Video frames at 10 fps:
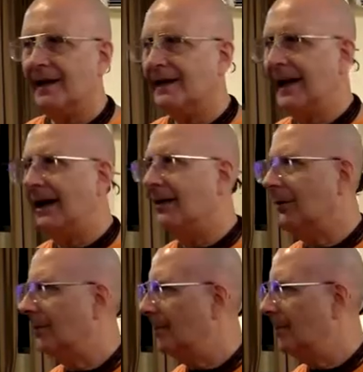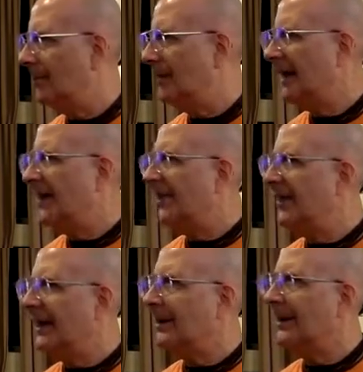Now,
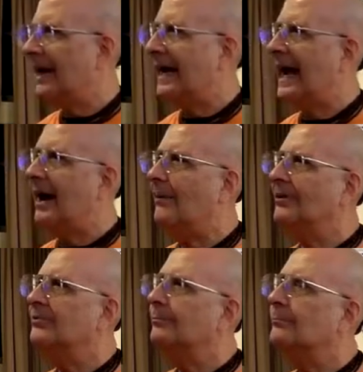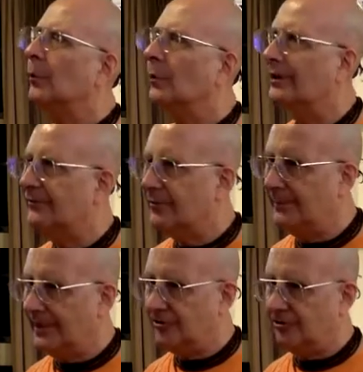think about how much more
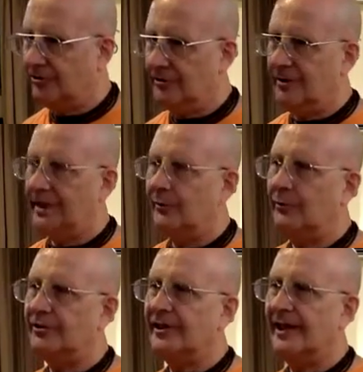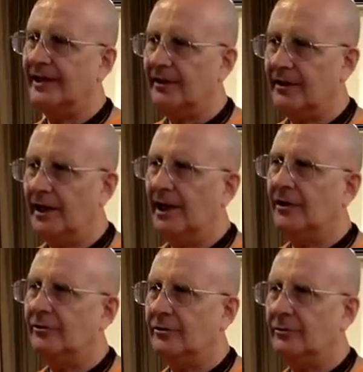information it would take
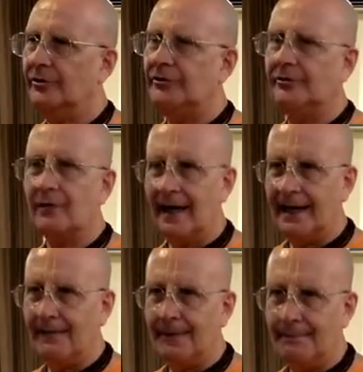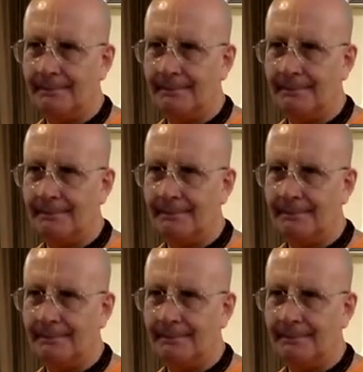to describe